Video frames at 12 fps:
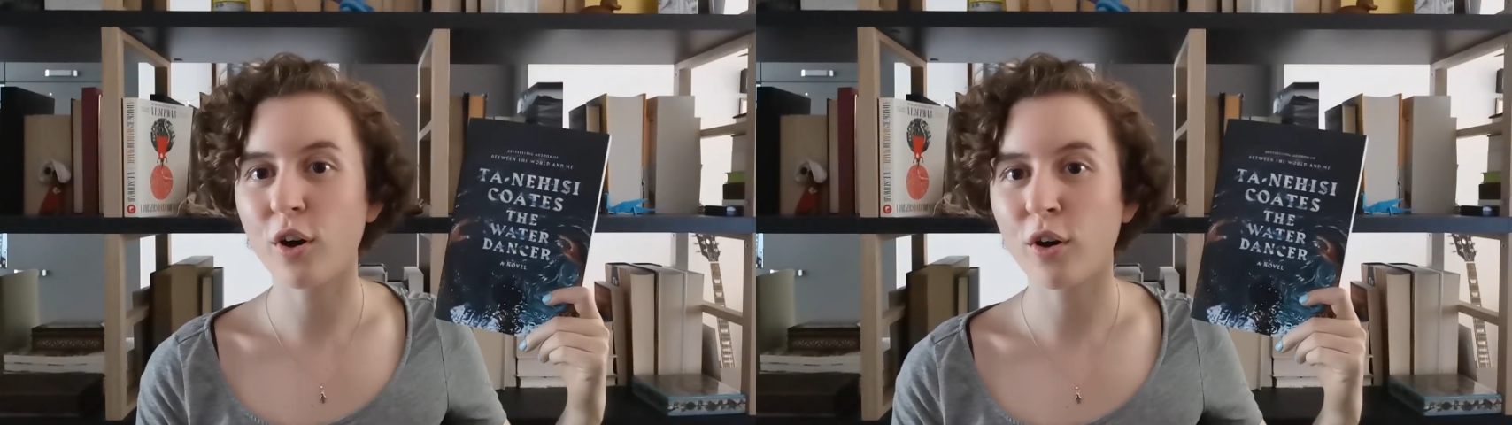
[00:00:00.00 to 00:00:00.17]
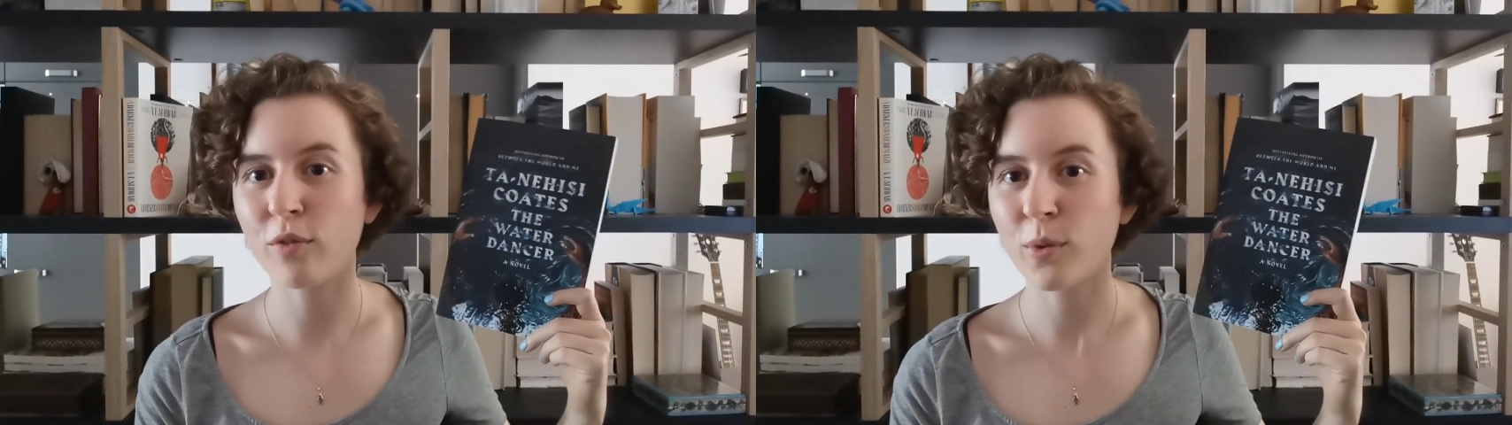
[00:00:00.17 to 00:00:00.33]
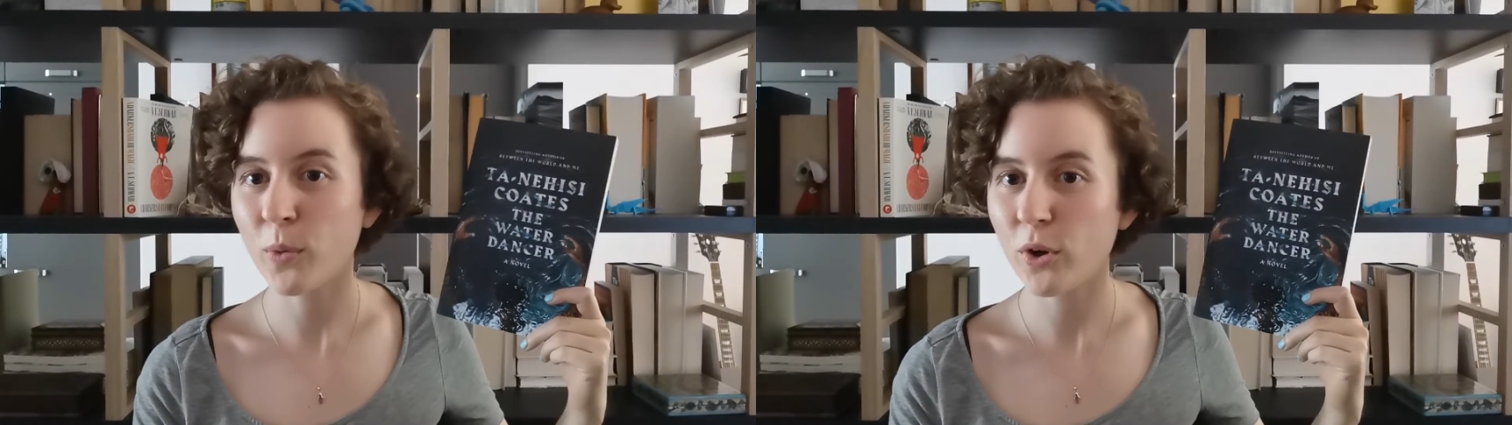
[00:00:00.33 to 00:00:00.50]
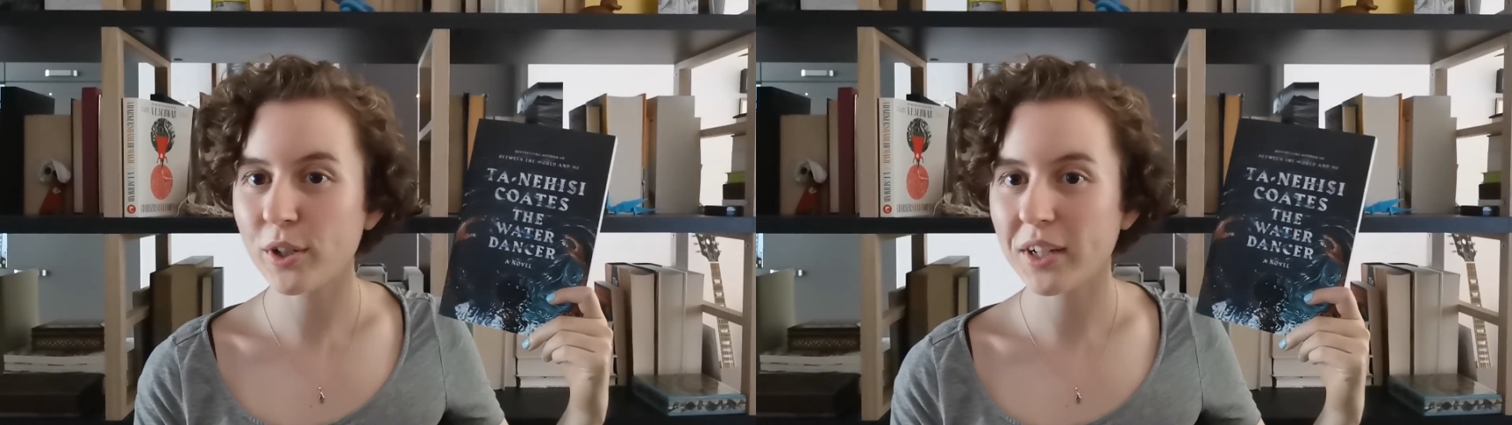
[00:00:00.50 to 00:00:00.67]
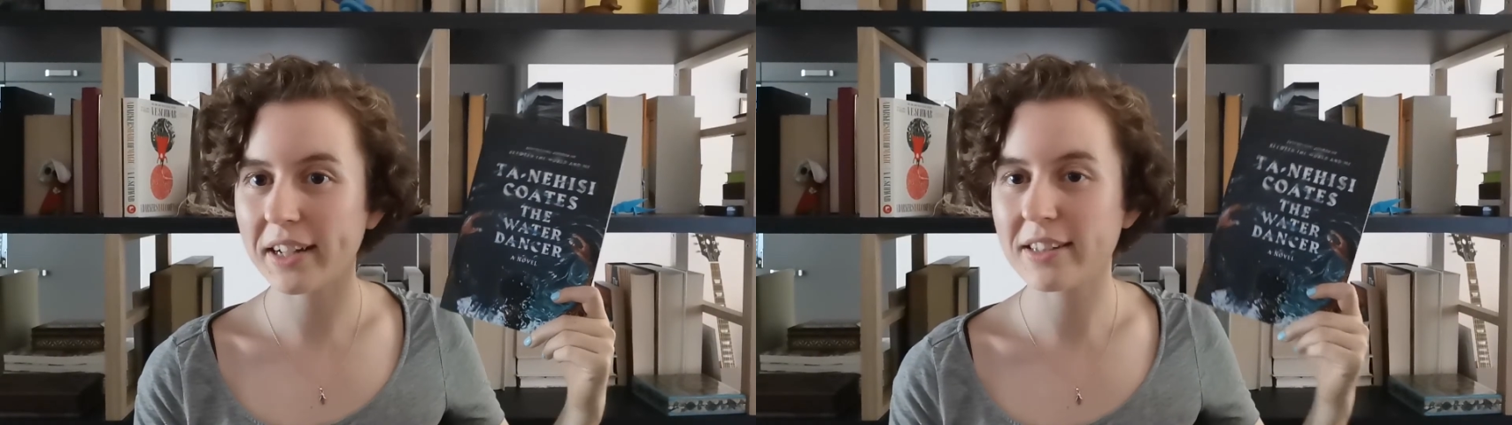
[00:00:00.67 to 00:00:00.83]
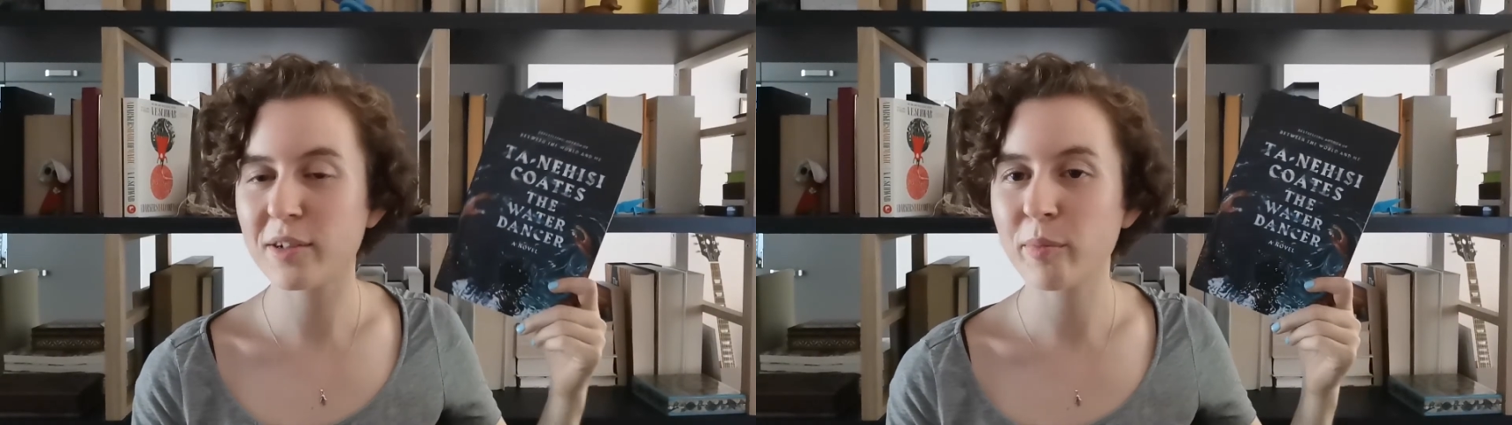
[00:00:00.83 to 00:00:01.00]
of The Water
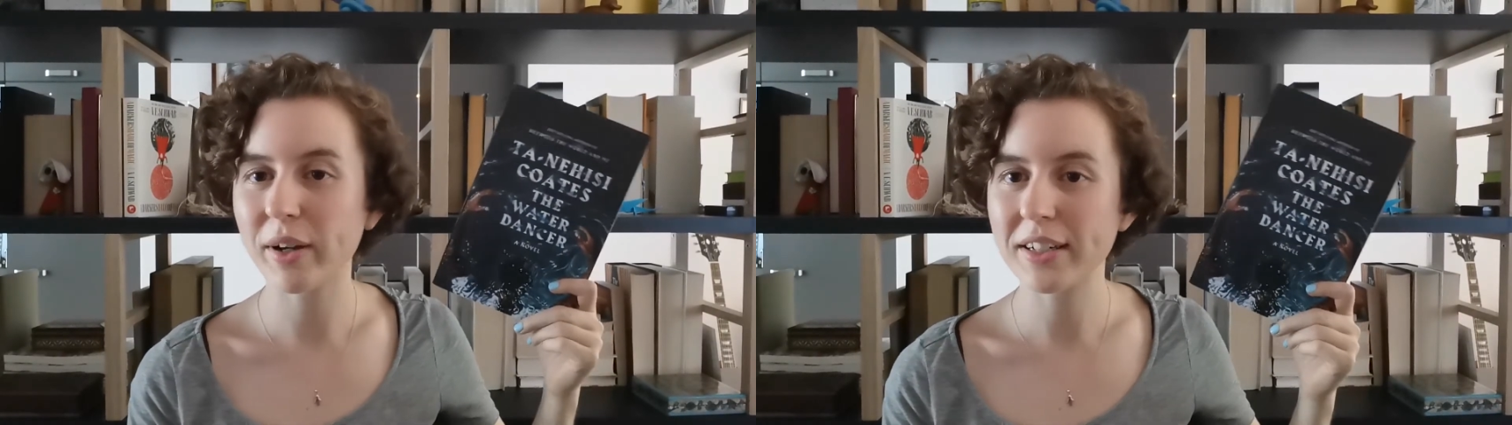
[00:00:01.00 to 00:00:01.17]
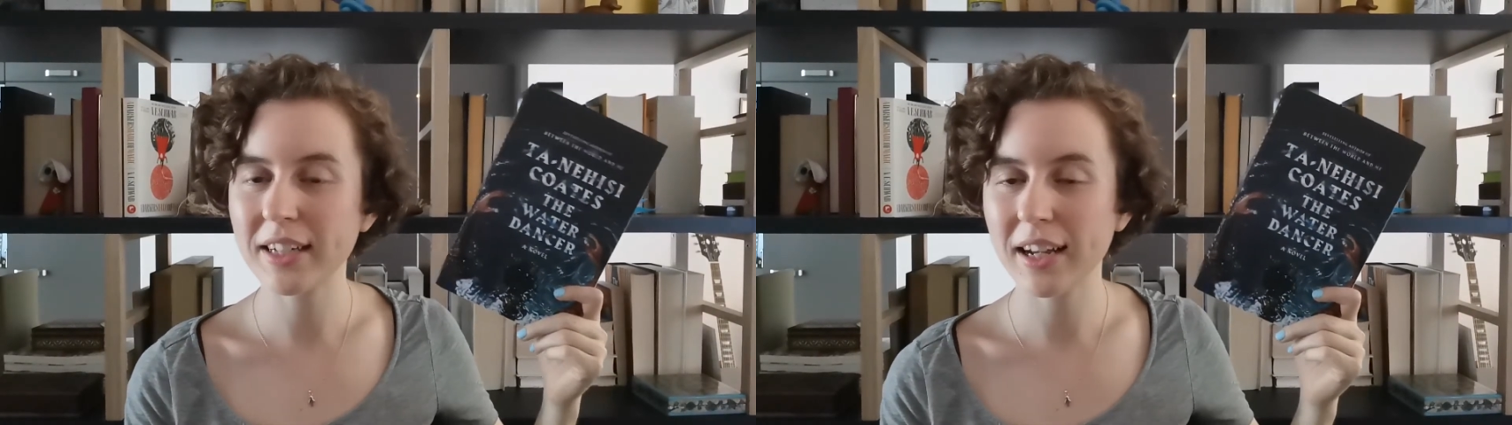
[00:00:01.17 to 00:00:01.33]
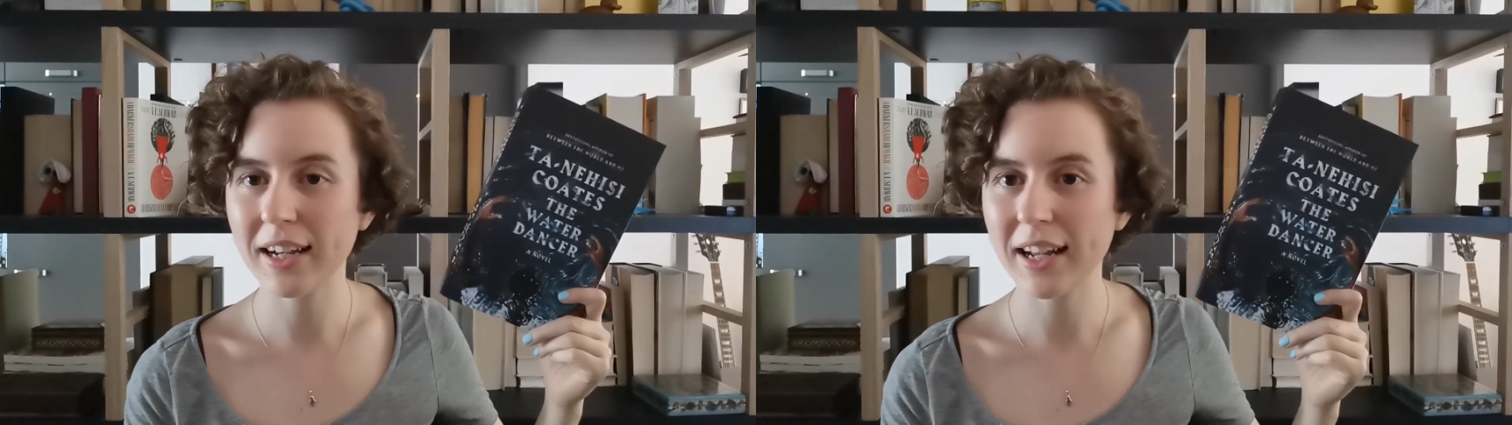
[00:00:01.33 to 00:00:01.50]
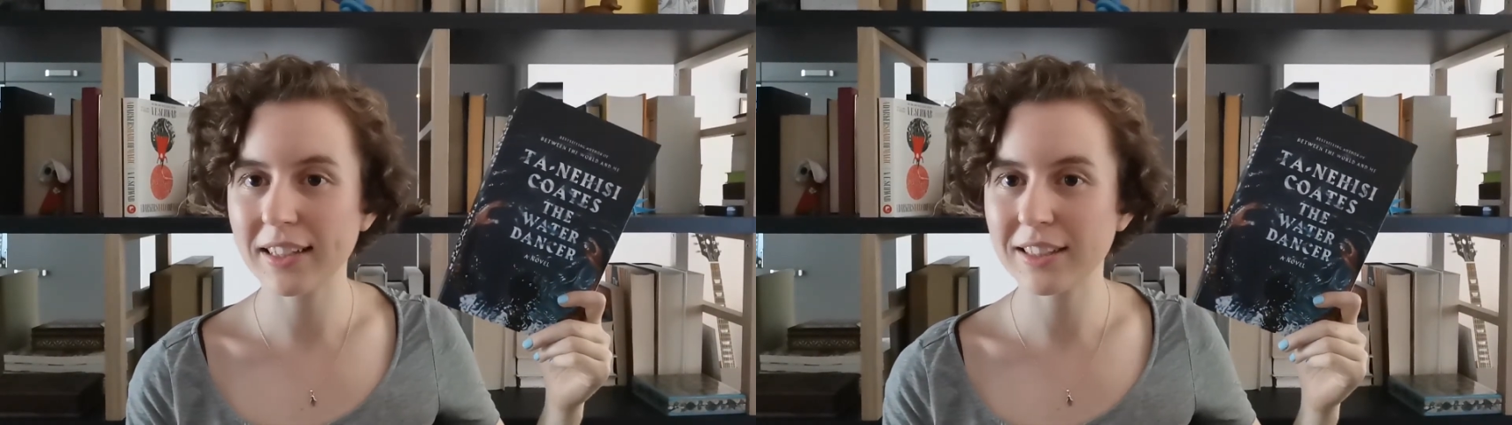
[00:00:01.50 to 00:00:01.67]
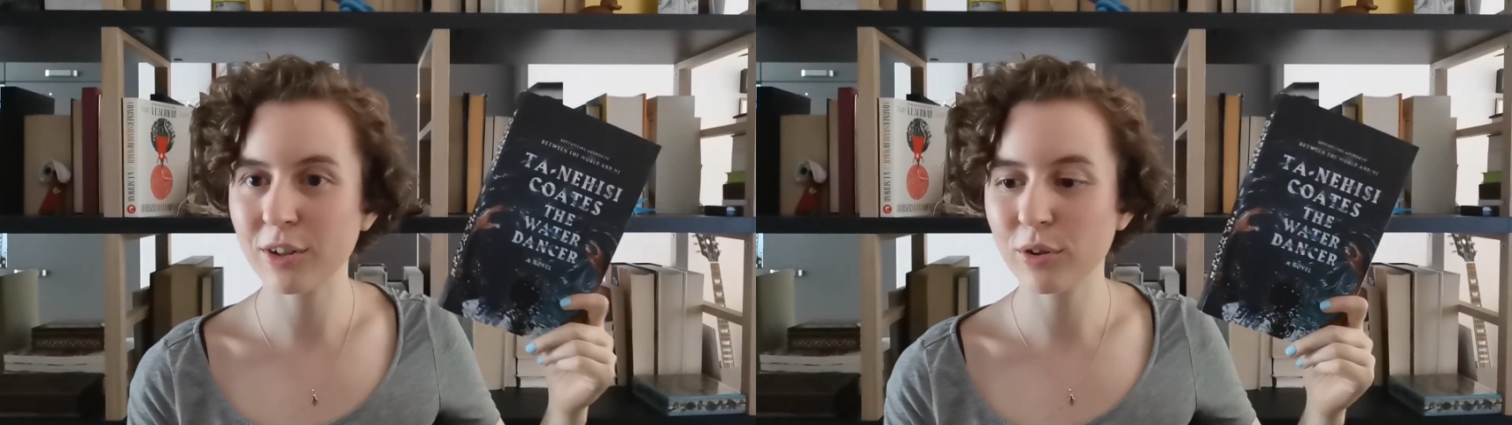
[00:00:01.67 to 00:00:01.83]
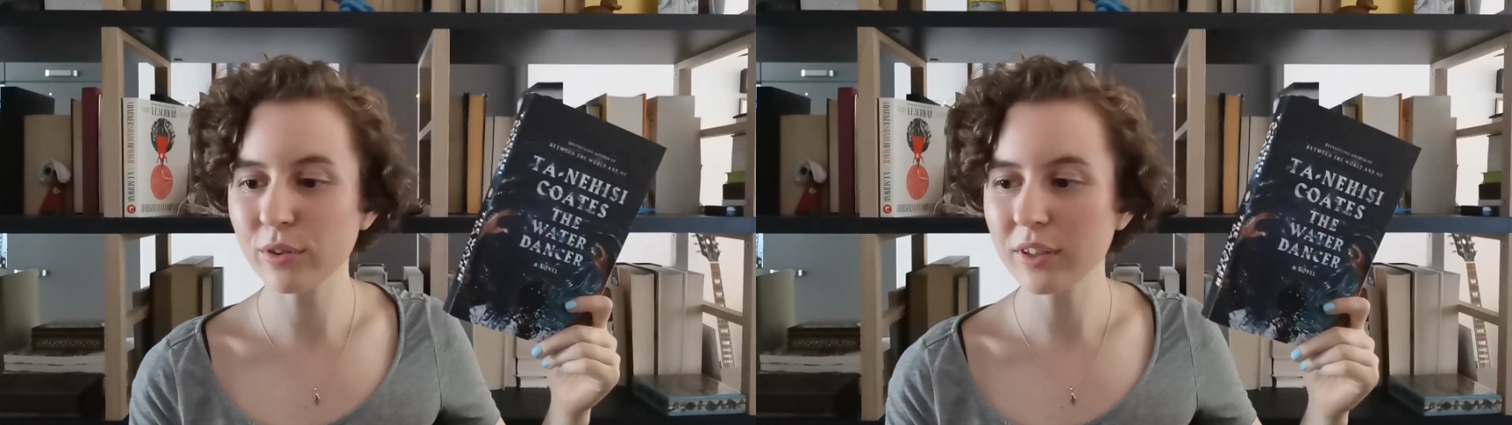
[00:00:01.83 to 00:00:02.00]
Dancer by
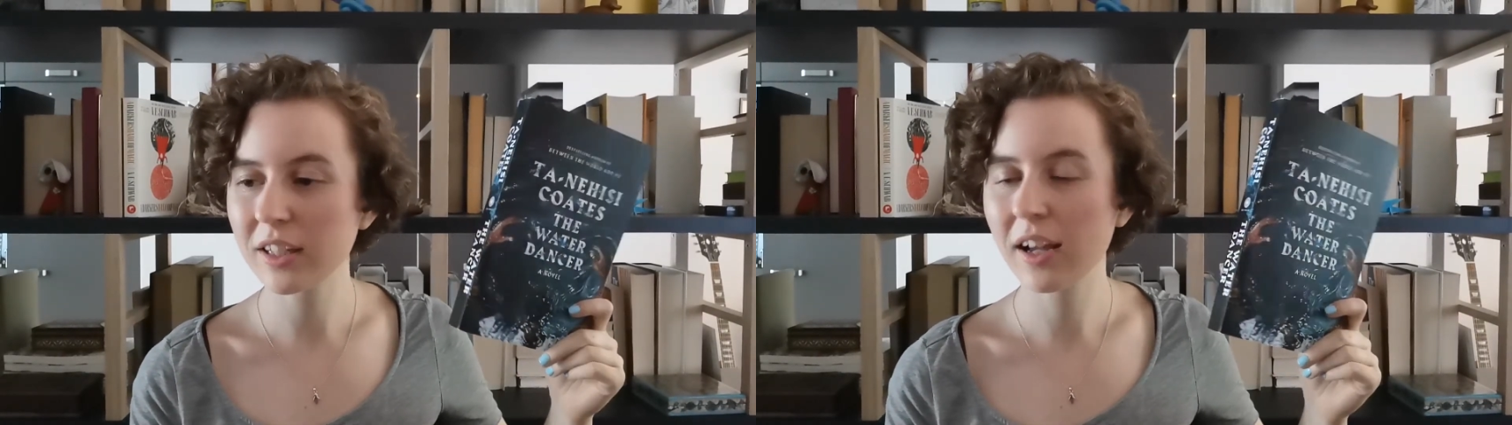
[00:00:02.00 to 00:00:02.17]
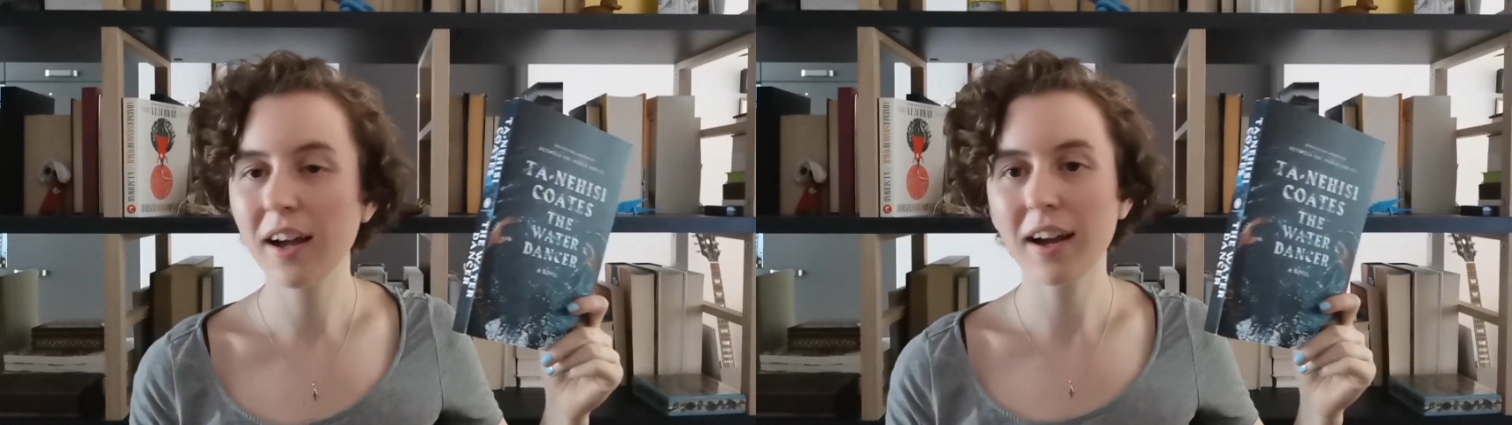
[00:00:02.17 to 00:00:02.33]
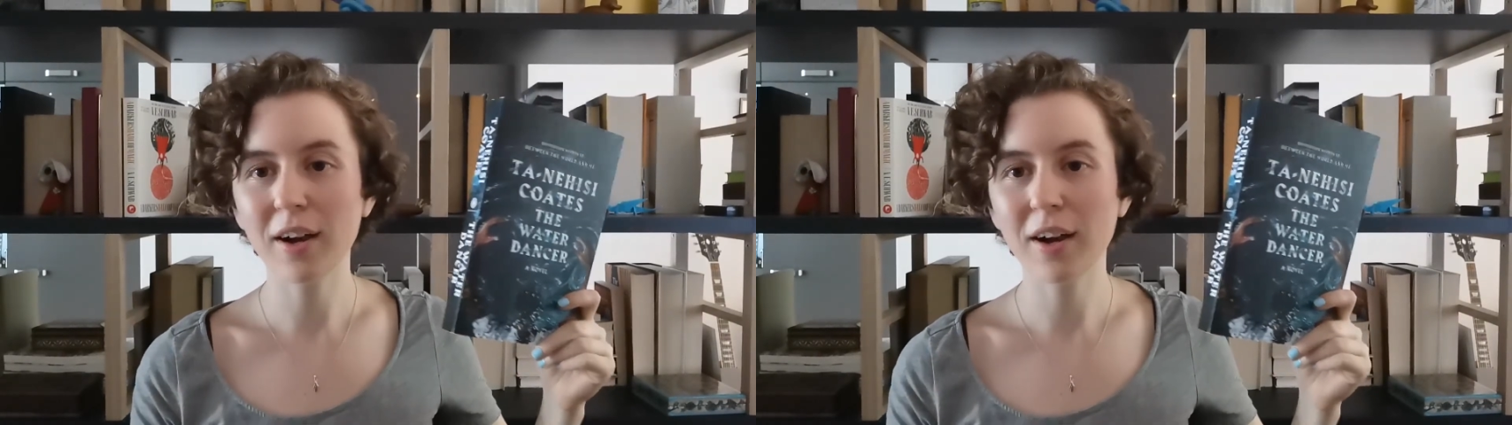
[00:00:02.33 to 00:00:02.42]
Ta-Nehisi Coates.